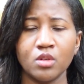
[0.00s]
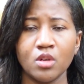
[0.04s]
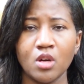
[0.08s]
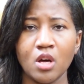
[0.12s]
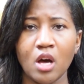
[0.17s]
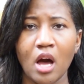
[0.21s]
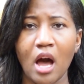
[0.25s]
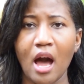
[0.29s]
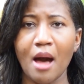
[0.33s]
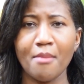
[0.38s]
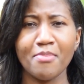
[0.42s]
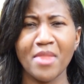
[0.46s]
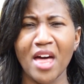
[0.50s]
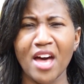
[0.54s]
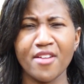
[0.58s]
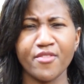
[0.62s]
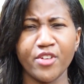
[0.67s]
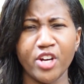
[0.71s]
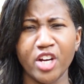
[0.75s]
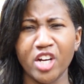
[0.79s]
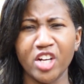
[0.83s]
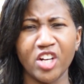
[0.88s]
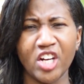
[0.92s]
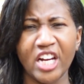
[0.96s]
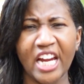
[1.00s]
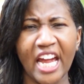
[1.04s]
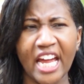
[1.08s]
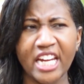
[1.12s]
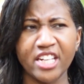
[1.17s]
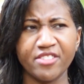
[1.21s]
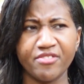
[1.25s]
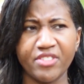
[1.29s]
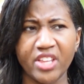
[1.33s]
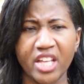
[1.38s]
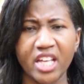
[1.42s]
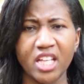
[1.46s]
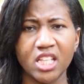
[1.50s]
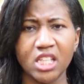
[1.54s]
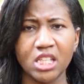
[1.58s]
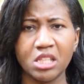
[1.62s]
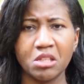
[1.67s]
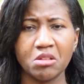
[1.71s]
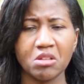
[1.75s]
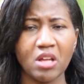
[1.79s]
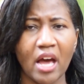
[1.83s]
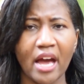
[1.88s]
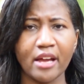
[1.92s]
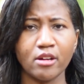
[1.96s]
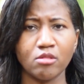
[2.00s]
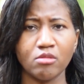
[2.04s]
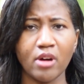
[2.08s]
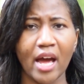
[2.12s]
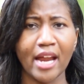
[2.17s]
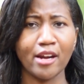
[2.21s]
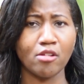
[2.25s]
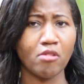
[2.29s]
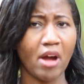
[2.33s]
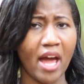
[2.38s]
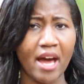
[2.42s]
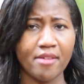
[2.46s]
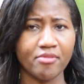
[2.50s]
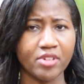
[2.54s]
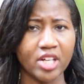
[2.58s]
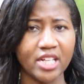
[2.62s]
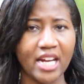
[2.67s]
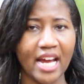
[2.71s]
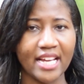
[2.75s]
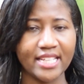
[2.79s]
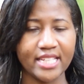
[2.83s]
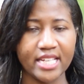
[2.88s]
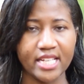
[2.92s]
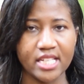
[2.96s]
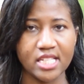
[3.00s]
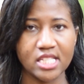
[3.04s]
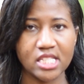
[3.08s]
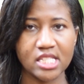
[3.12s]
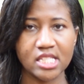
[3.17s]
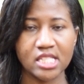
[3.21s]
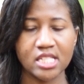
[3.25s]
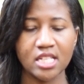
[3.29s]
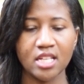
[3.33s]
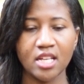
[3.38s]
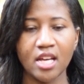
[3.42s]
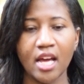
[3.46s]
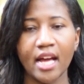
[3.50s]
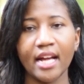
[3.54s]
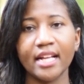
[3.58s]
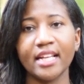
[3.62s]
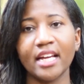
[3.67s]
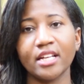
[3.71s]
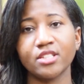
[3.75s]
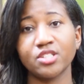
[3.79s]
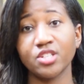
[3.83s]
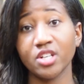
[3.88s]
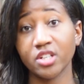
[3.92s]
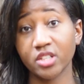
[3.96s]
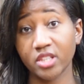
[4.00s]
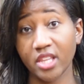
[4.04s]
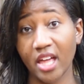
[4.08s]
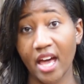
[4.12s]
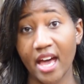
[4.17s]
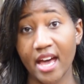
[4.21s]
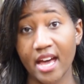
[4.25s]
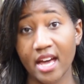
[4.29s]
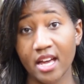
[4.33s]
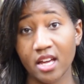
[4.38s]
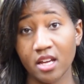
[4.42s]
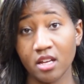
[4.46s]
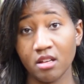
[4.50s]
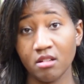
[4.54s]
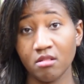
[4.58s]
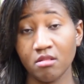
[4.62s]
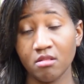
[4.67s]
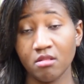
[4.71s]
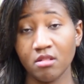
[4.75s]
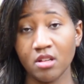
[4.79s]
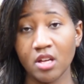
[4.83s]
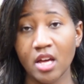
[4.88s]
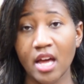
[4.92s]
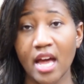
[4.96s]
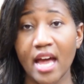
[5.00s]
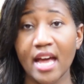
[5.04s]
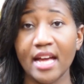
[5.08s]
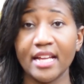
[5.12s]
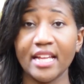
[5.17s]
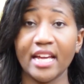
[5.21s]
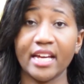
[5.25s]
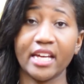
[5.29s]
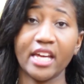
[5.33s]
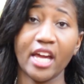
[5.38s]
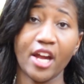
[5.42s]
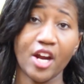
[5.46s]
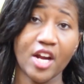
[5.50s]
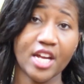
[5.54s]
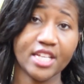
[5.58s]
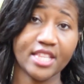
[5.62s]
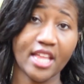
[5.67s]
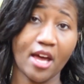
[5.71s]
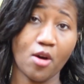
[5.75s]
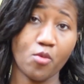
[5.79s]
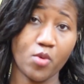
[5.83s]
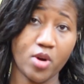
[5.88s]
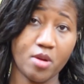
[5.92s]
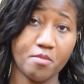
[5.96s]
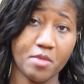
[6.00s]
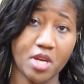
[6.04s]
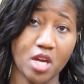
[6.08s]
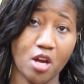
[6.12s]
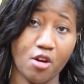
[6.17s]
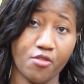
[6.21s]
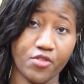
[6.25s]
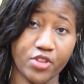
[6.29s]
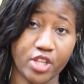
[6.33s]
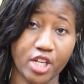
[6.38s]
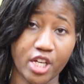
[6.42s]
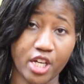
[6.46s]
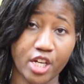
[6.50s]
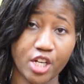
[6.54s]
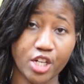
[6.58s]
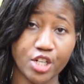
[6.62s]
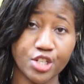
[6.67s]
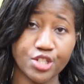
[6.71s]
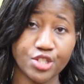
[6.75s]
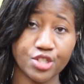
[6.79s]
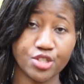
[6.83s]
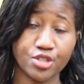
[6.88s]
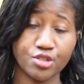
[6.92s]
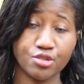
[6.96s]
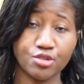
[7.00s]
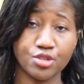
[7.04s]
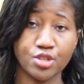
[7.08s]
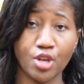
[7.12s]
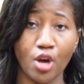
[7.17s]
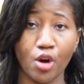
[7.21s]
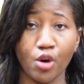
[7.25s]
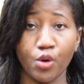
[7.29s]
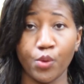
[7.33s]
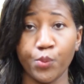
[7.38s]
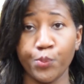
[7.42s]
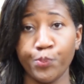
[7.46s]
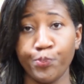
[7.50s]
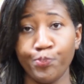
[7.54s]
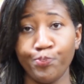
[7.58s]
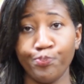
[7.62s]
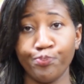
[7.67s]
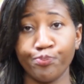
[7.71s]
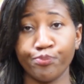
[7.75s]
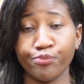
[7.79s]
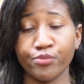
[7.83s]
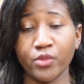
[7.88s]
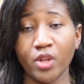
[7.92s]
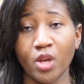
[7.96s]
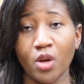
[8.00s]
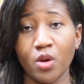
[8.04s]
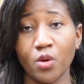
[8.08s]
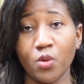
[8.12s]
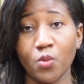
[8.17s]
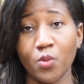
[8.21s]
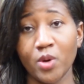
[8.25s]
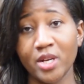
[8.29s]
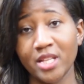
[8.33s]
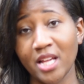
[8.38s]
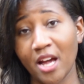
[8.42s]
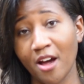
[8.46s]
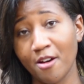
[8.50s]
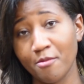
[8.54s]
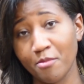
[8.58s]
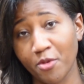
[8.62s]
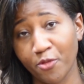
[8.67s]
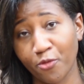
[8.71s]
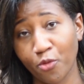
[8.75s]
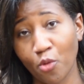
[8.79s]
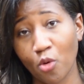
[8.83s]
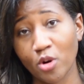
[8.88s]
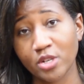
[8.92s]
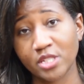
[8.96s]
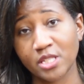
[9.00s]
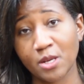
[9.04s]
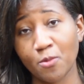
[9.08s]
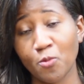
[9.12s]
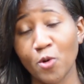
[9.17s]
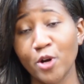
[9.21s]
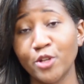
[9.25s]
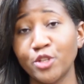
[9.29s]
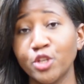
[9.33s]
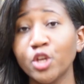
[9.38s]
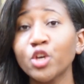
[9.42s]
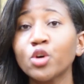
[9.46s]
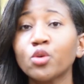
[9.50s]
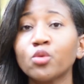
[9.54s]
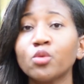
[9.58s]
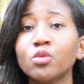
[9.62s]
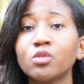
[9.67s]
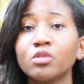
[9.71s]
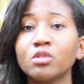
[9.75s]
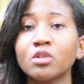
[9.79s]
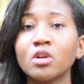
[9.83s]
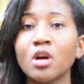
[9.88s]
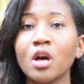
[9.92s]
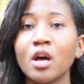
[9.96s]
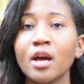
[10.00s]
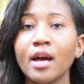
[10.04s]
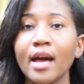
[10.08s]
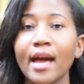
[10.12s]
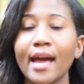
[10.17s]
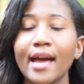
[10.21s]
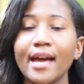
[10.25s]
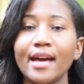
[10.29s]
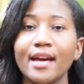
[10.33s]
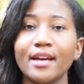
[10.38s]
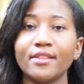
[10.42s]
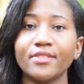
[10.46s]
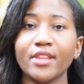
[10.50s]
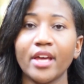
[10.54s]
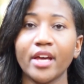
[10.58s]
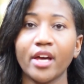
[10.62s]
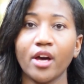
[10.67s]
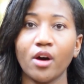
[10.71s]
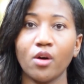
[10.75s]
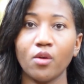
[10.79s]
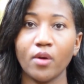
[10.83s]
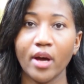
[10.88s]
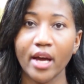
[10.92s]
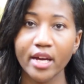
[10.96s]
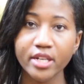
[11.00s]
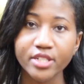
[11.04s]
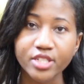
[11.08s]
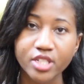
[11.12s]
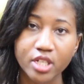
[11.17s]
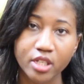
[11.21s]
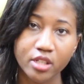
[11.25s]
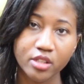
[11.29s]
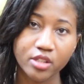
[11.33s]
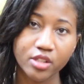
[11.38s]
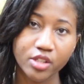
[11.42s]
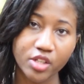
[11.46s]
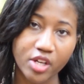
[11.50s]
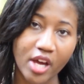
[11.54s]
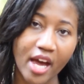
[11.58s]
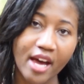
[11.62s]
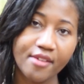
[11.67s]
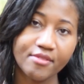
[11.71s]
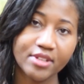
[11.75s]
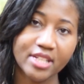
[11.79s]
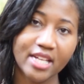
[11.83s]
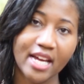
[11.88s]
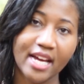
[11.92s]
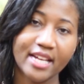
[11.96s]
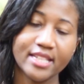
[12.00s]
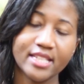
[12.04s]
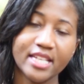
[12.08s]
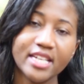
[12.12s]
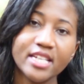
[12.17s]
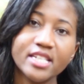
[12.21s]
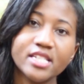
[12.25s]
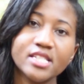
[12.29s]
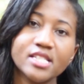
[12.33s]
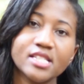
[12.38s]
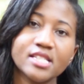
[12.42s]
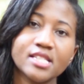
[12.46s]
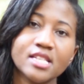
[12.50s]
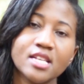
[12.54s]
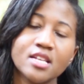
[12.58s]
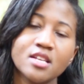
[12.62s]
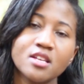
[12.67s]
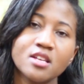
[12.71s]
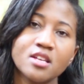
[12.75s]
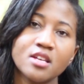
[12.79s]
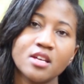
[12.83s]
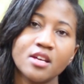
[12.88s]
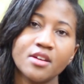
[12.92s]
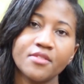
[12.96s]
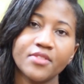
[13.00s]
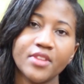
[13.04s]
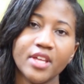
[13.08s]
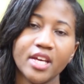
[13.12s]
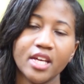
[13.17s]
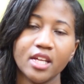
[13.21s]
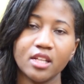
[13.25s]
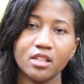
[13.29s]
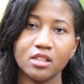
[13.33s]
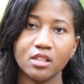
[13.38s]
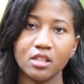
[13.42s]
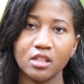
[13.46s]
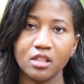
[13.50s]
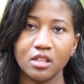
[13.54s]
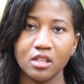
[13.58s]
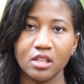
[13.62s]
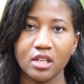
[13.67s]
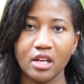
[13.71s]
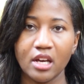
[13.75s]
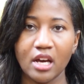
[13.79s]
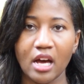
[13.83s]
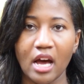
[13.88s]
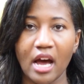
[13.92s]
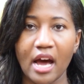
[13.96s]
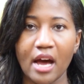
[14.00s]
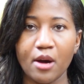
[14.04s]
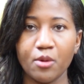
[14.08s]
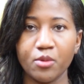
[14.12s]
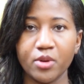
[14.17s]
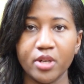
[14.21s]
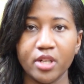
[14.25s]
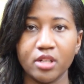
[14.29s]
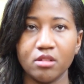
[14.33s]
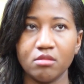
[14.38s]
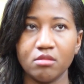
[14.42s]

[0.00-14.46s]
I'm not very creative then. I don't have good ideas. And I took that and I carried that with me over the years. So when I'm before someone new and they go, Aisha, do you have any ideas? Then I would